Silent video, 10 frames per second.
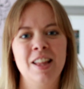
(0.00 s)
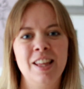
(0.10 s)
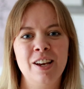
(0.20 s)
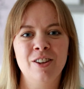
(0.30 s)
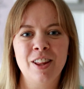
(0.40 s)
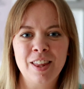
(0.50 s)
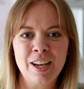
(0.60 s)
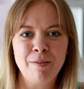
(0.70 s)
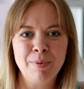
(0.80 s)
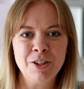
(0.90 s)
The other thing
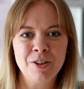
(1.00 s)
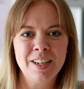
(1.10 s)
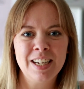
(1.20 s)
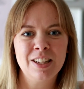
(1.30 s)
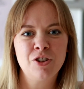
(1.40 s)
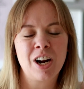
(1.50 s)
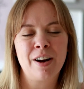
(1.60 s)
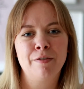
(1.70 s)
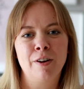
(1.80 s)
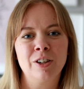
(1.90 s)
I've been doing is
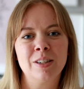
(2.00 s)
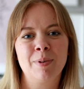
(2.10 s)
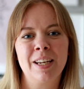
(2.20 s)
trying to focus